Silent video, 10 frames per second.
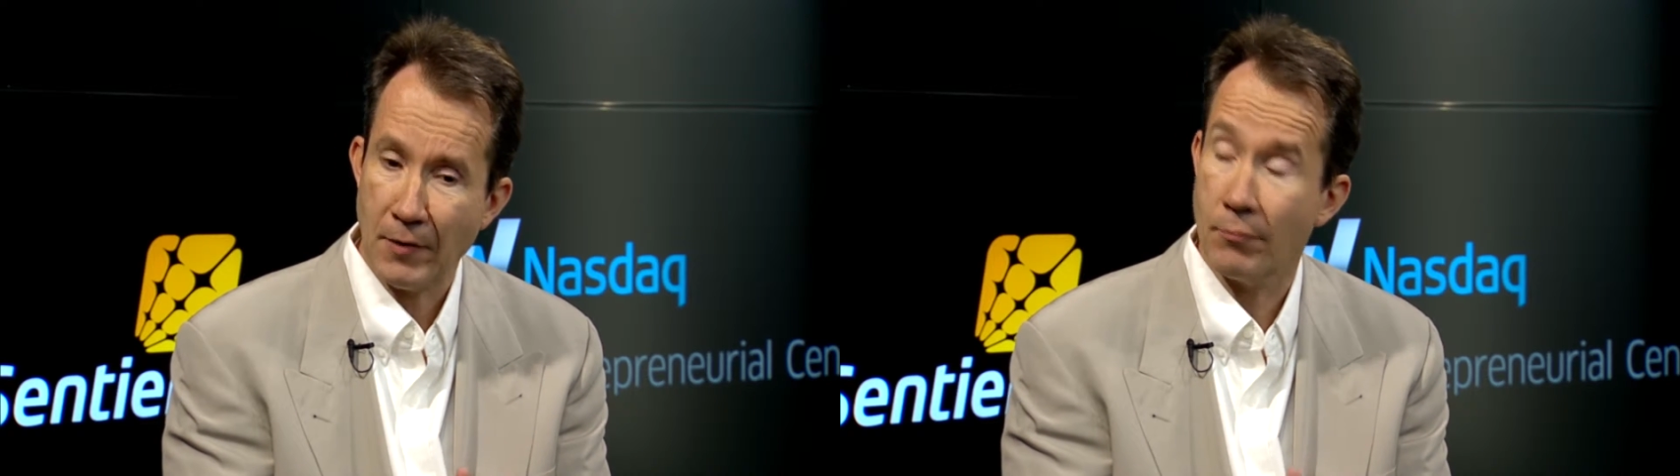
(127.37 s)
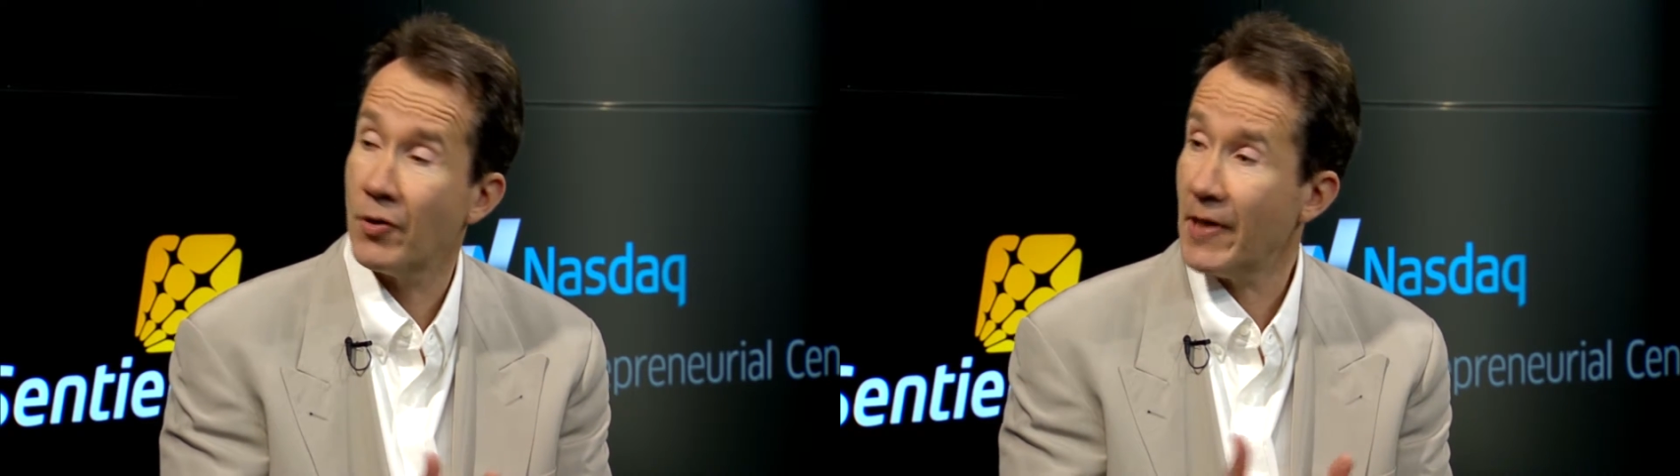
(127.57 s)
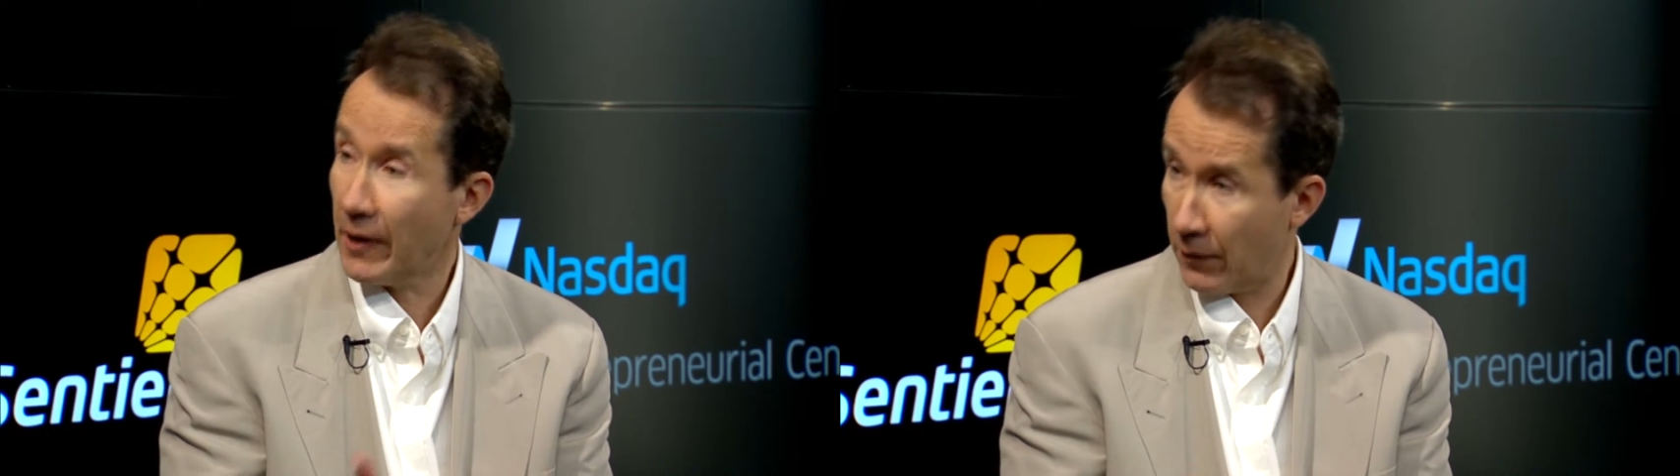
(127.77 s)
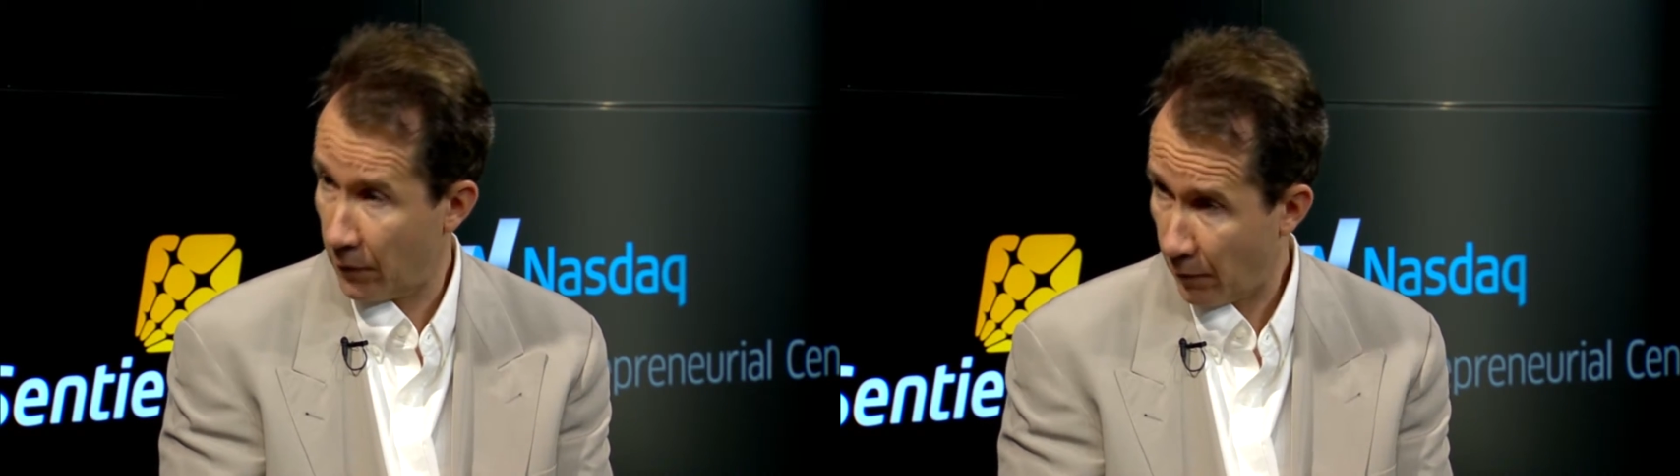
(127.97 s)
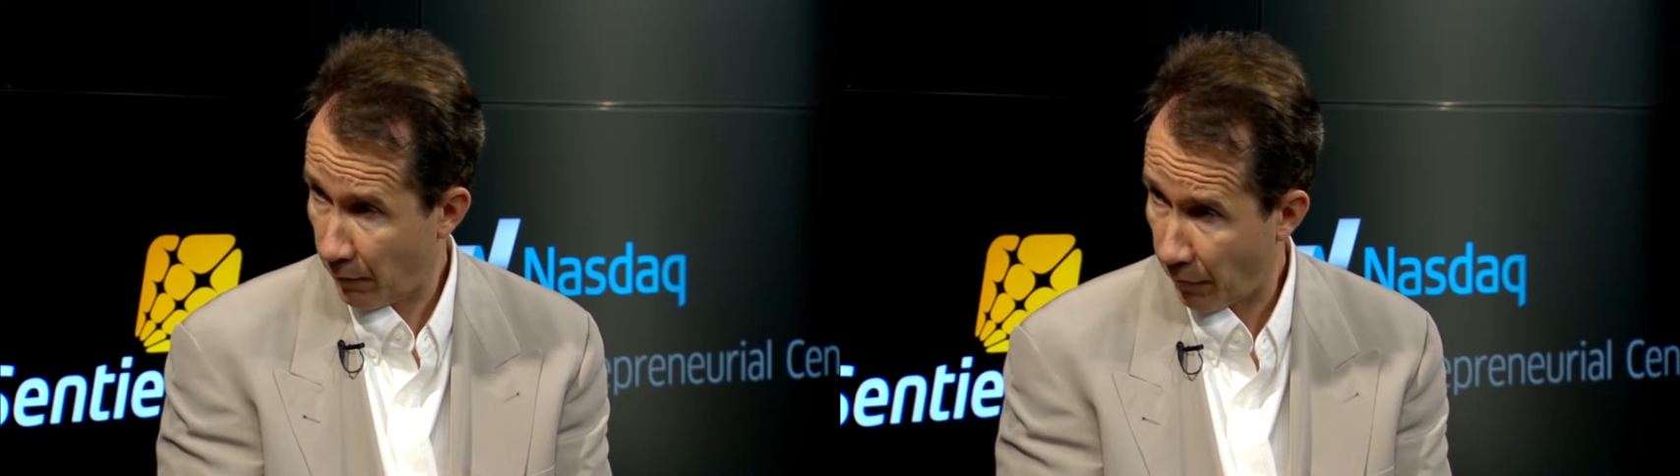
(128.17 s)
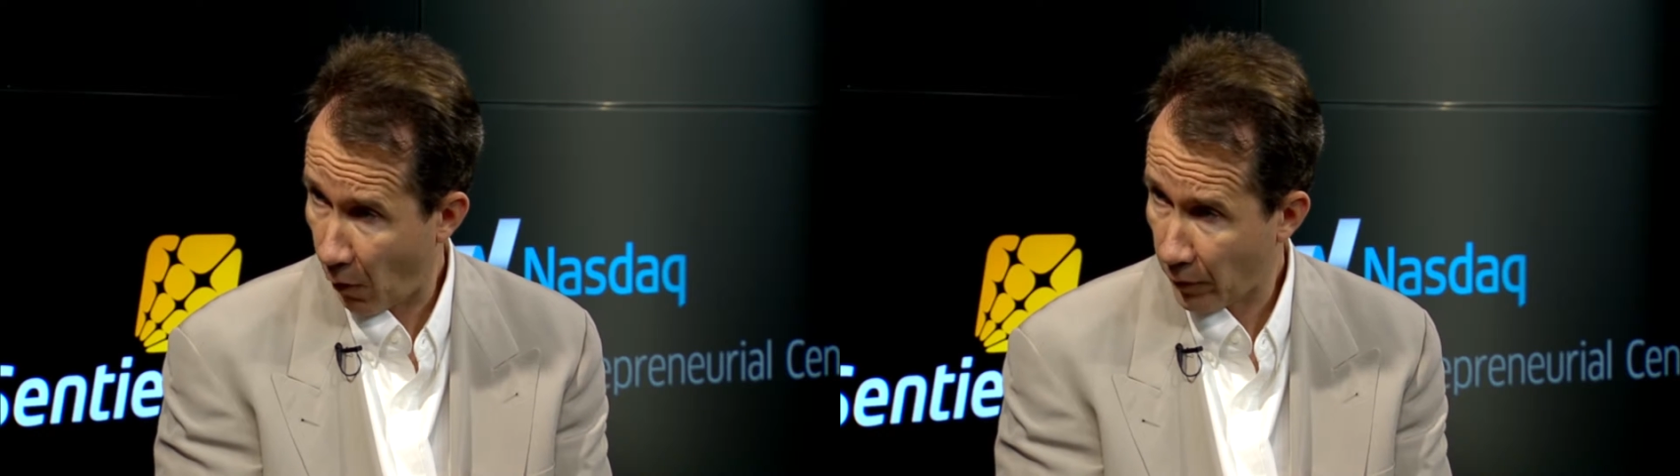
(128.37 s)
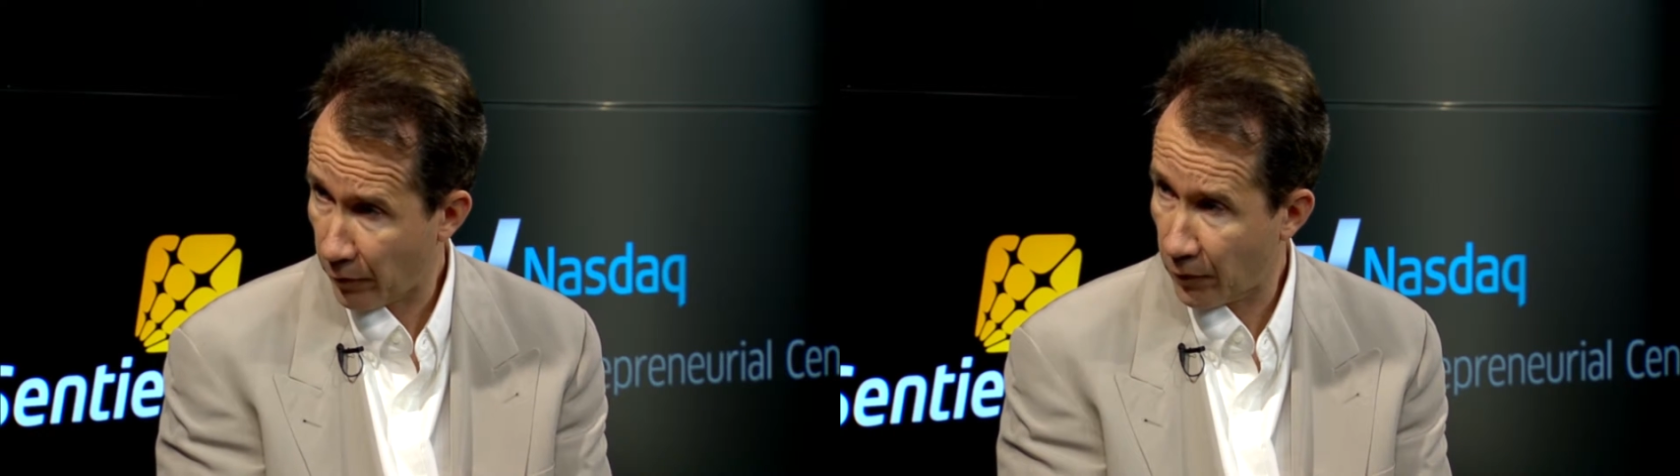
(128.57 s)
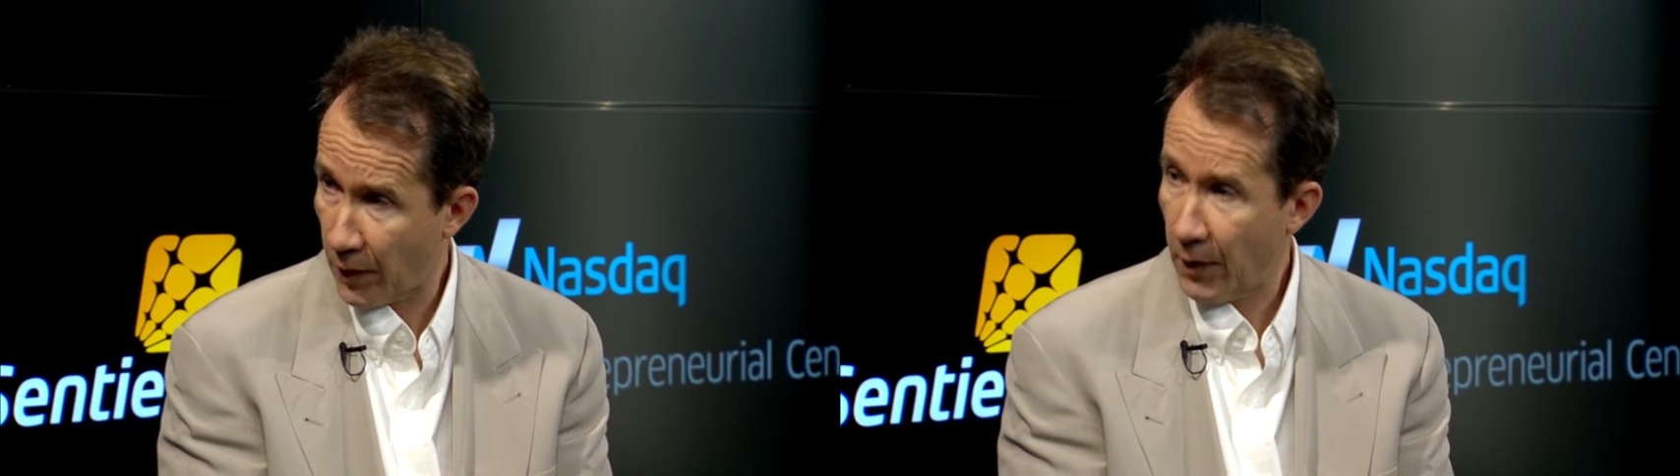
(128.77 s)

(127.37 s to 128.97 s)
predict faults